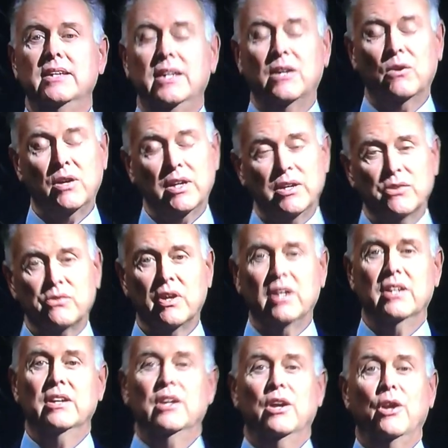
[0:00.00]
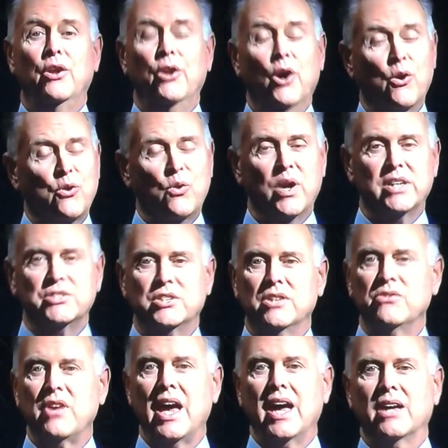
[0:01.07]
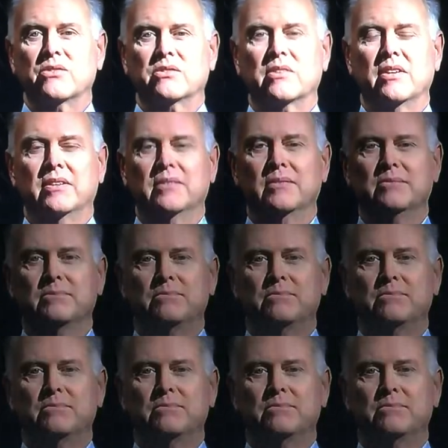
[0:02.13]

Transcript: here is No Questions Asked.